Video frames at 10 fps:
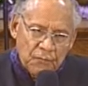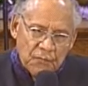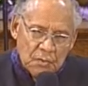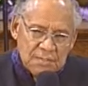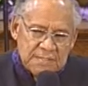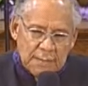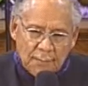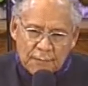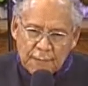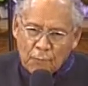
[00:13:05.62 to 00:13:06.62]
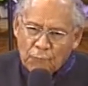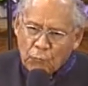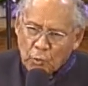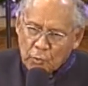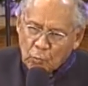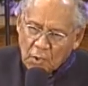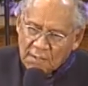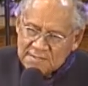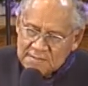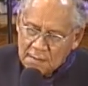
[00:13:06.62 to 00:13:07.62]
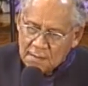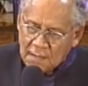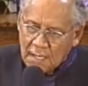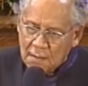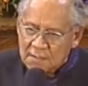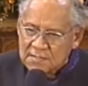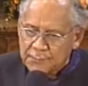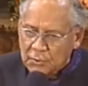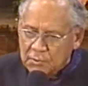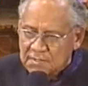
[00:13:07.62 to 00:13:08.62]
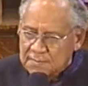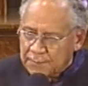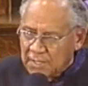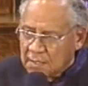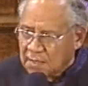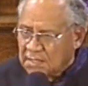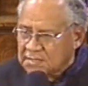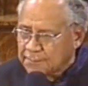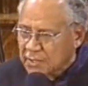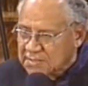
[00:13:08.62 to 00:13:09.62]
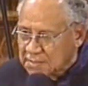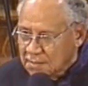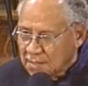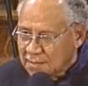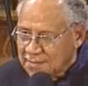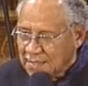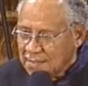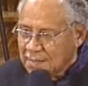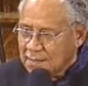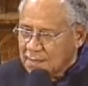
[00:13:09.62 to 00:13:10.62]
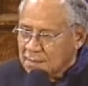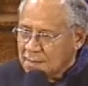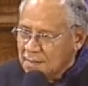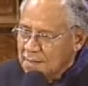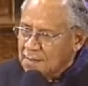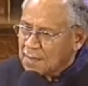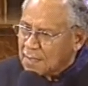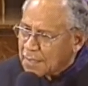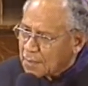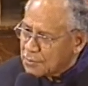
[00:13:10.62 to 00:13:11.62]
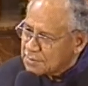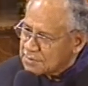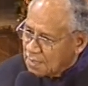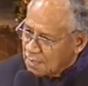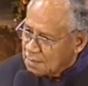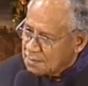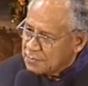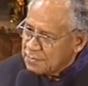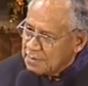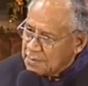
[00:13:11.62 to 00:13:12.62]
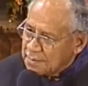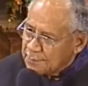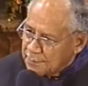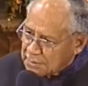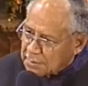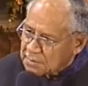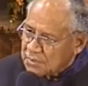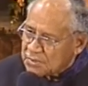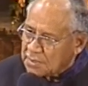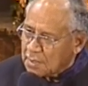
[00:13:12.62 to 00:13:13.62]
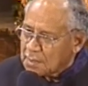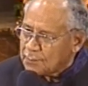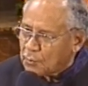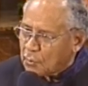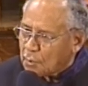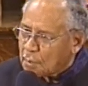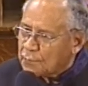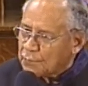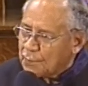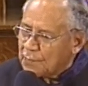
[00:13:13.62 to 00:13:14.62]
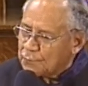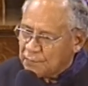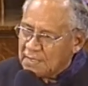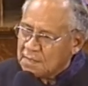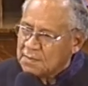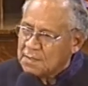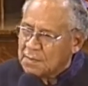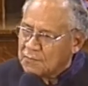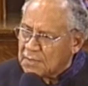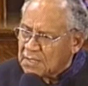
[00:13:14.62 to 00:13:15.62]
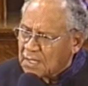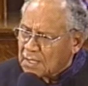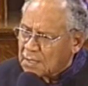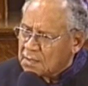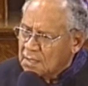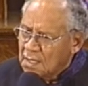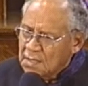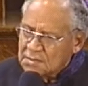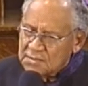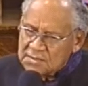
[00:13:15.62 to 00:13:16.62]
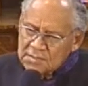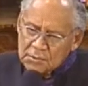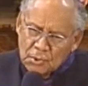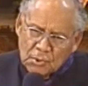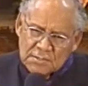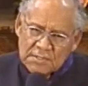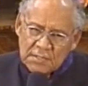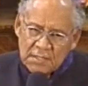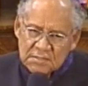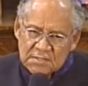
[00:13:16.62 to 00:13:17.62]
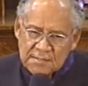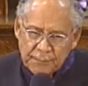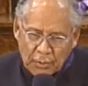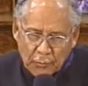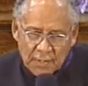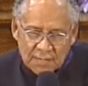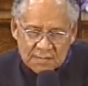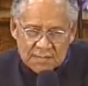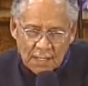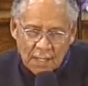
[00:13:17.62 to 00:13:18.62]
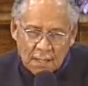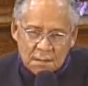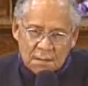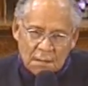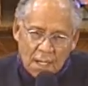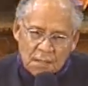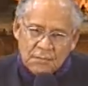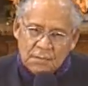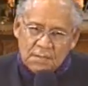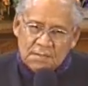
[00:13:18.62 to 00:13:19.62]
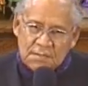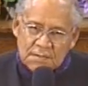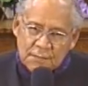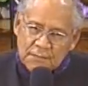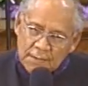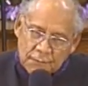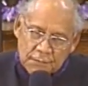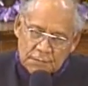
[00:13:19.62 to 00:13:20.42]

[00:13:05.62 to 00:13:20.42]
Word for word: First Timothy 4 and 1 said, Now the Spirit speaketh expressly that in the latter time many shall depart from the faith, giving heed to seducing spirits and doctrines of devil.